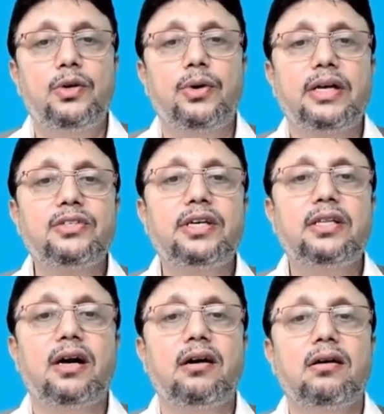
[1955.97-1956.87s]
You can
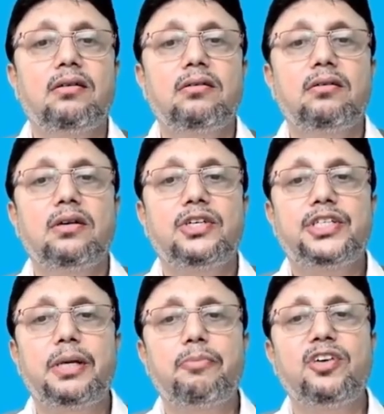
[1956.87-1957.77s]
see the
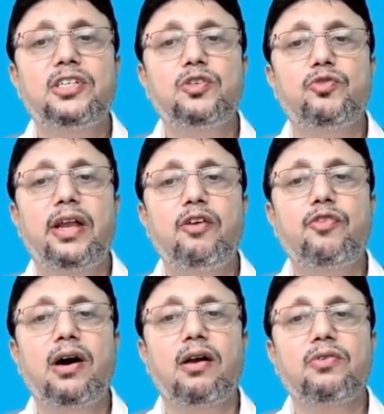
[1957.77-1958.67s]
ship which is
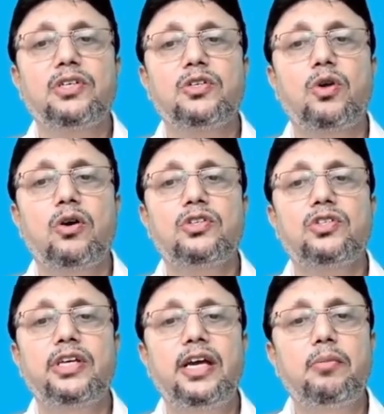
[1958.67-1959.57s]
very far, which is not
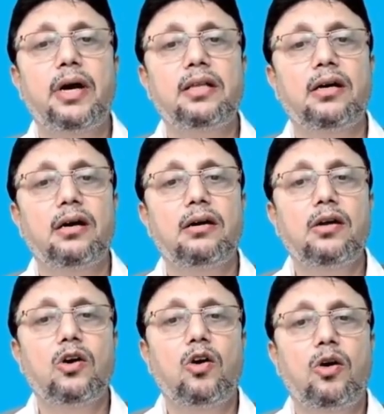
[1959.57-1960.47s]
seen by the
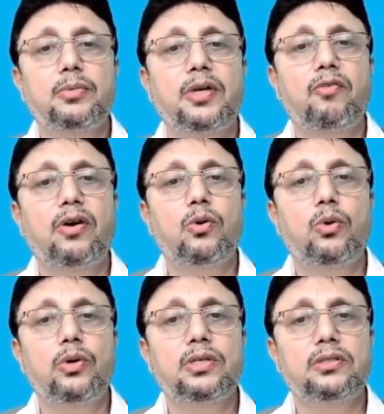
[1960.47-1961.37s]

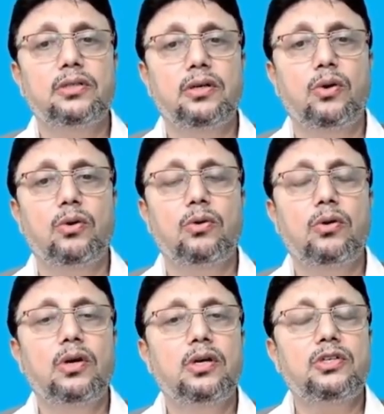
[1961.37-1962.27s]
observer who is
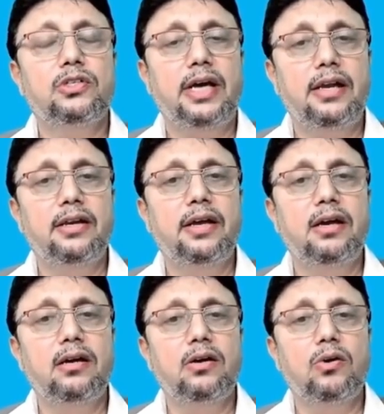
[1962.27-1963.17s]

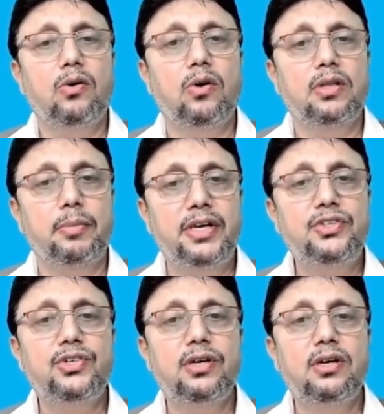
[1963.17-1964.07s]
standing on the
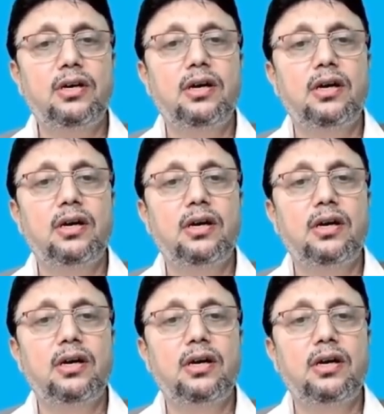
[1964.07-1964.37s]
beach.